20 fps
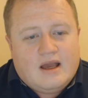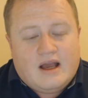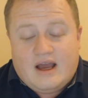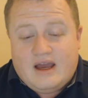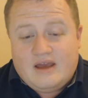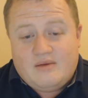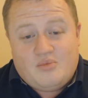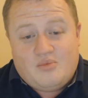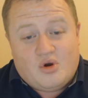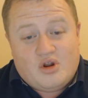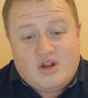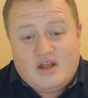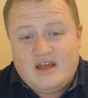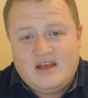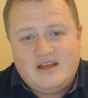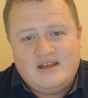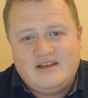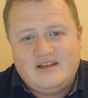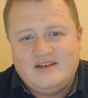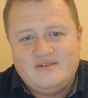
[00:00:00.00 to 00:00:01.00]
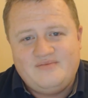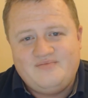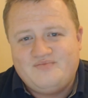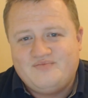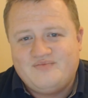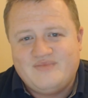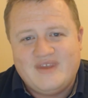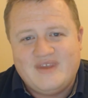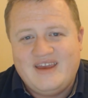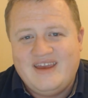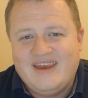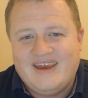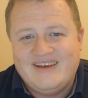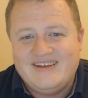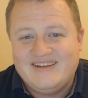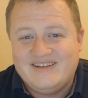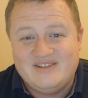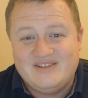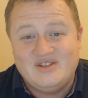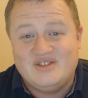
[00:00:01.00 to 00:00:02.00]
Aye, but
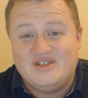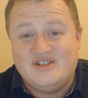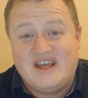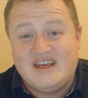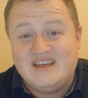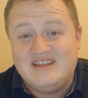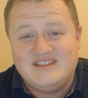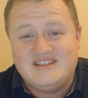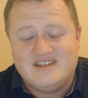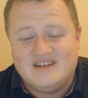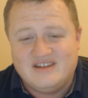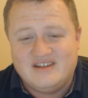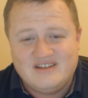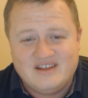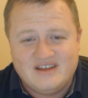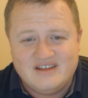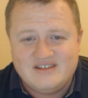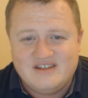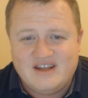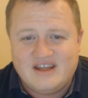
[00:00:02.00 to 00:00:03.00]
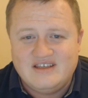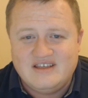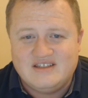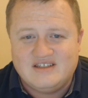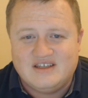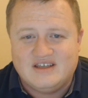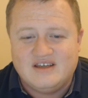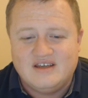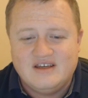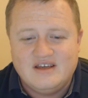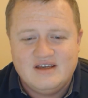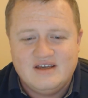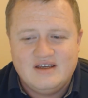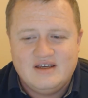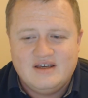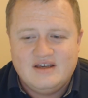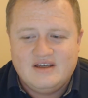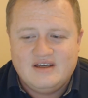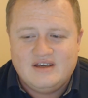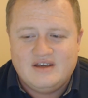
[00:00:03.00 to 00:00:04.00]
it's just nice to,
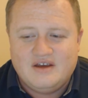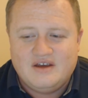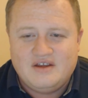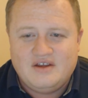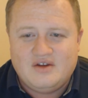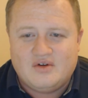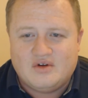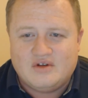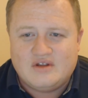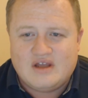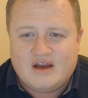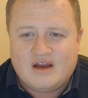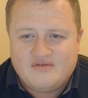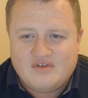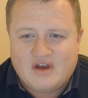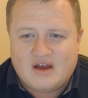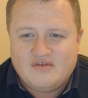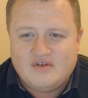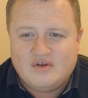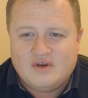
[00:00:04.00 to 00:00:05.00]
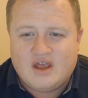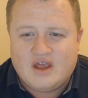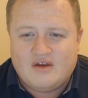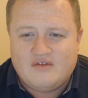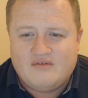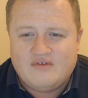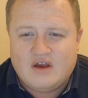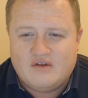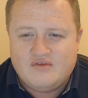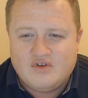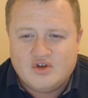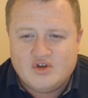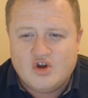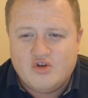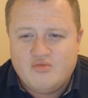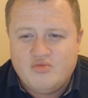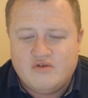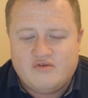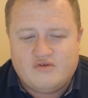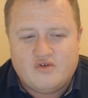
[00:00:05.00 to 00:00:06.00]
you know, have a
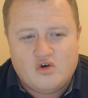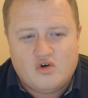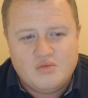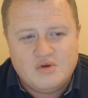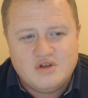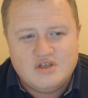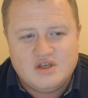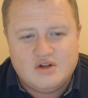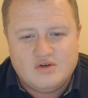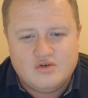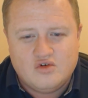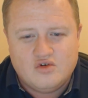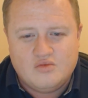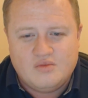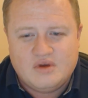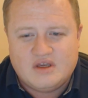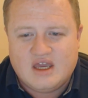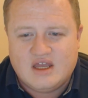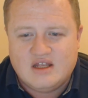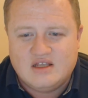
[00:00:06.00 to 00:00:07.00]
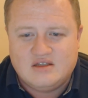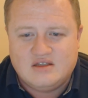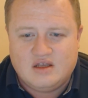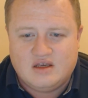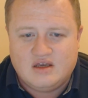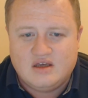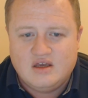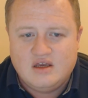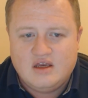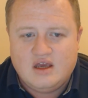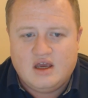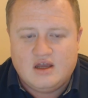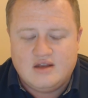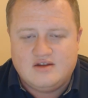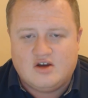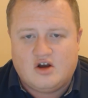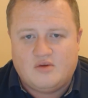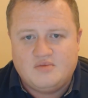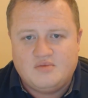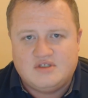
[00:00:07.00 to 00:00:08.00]
good performance at home against a
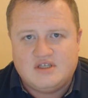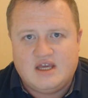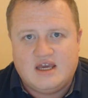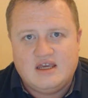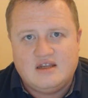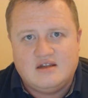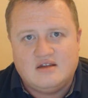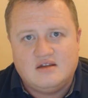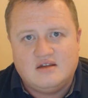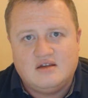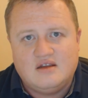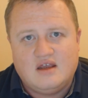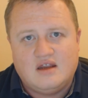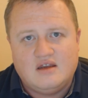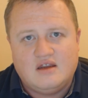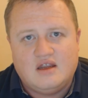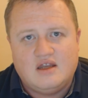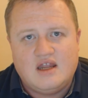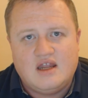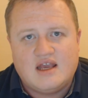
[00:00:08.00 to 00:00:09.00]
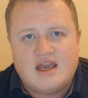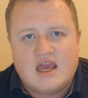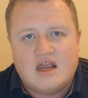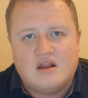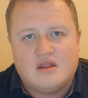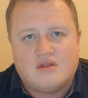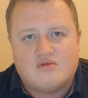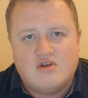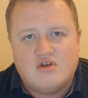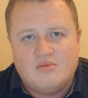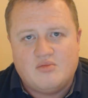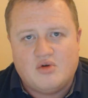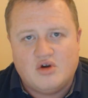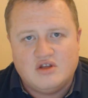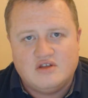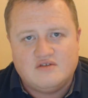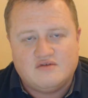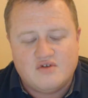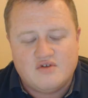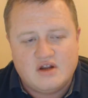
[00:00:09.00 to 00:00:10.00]
top side, and you're getting 3
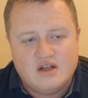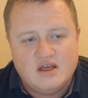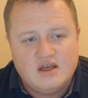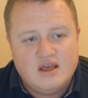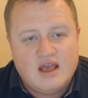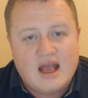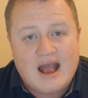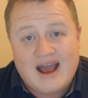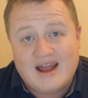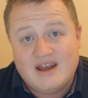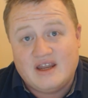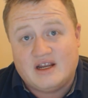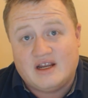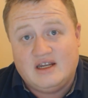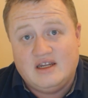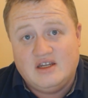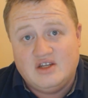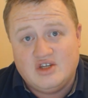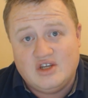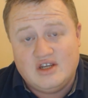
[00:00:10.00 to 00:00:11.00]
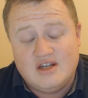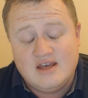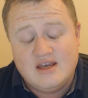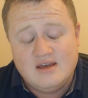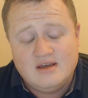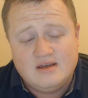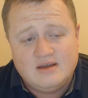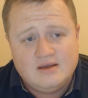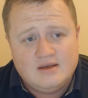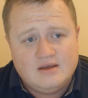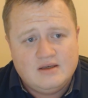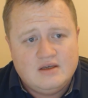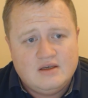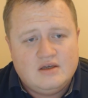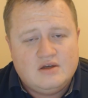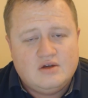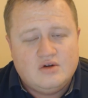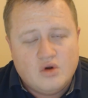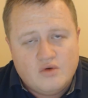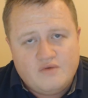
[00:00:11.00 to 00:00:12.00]
points for it and a clean sheet.
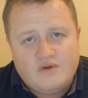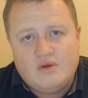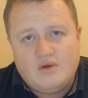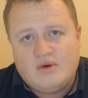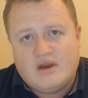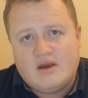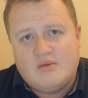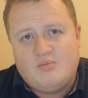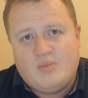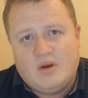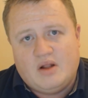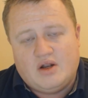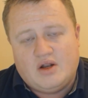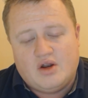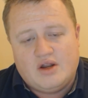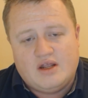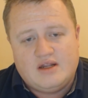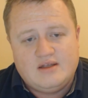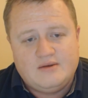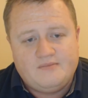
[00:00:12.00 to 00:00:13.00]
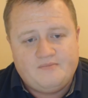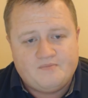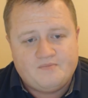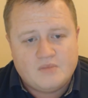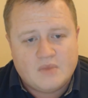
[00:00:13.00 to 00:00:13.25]
Hopefully we can build on it.